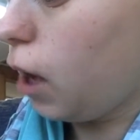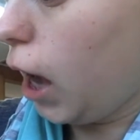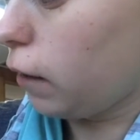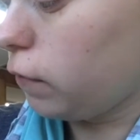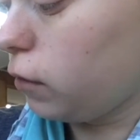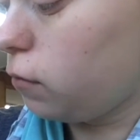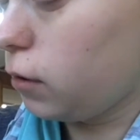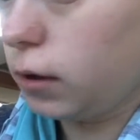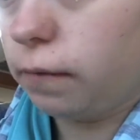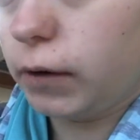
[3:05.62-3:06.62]
I can
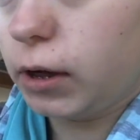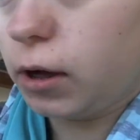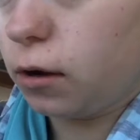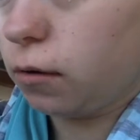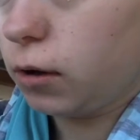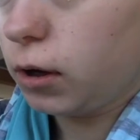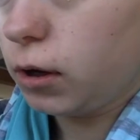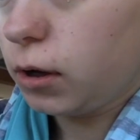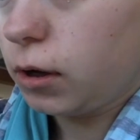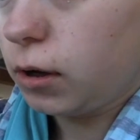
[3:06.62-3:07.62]
record a video,
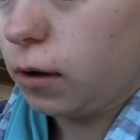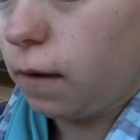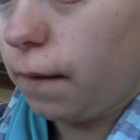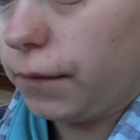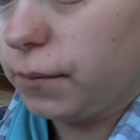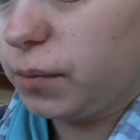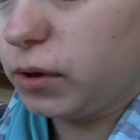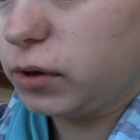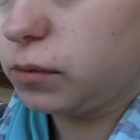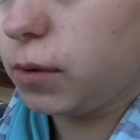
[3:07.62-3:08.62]

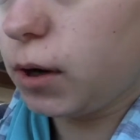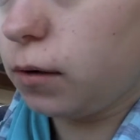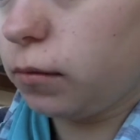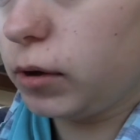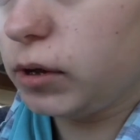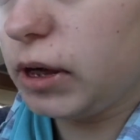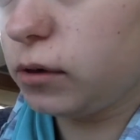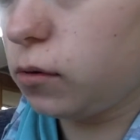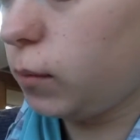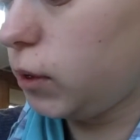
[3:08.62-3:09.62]
burst mode where it takes
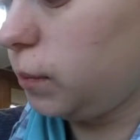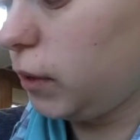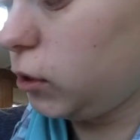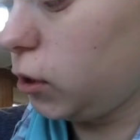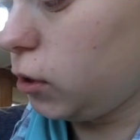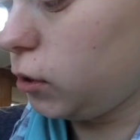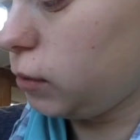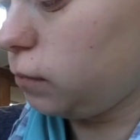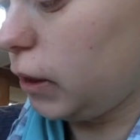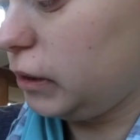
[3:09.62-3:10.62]
a whole bunch of
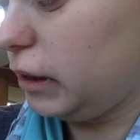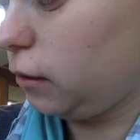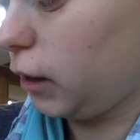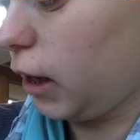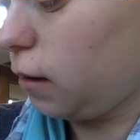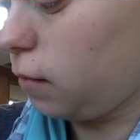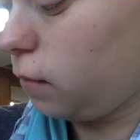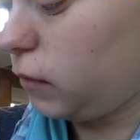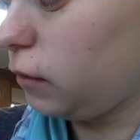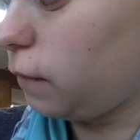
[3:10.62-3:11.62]
pictures, my
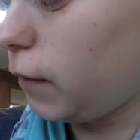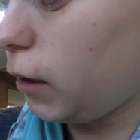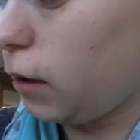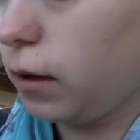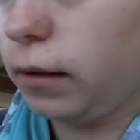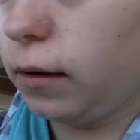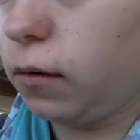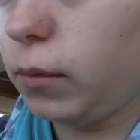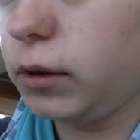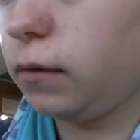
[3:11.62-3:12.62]
single photo, and then a
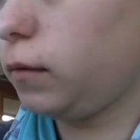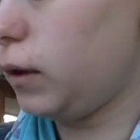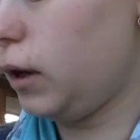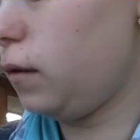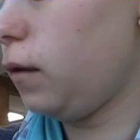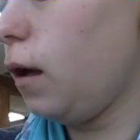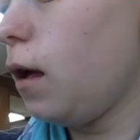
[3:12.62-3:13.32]
whole bunch of settings.